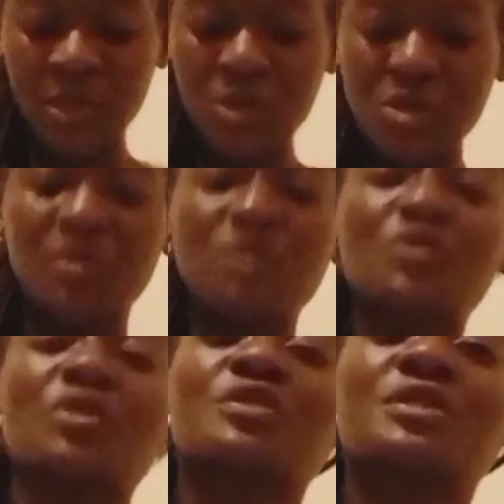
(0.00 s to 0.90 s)
So I'm going to
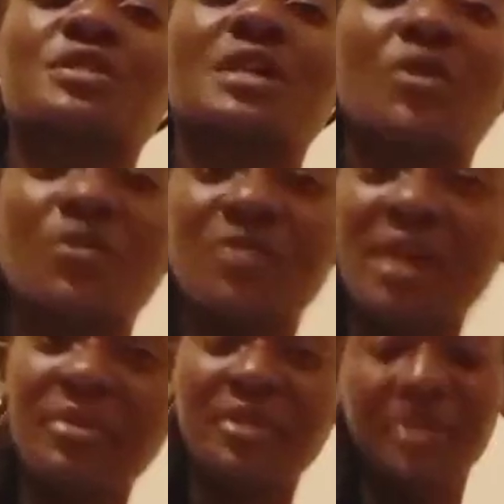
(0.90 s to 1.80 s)
count it off
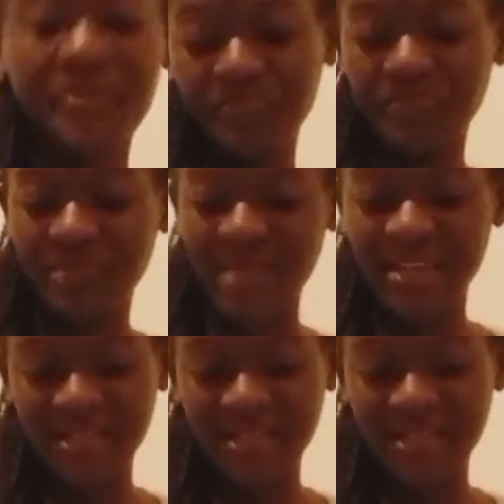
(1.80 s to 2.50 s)
camera. And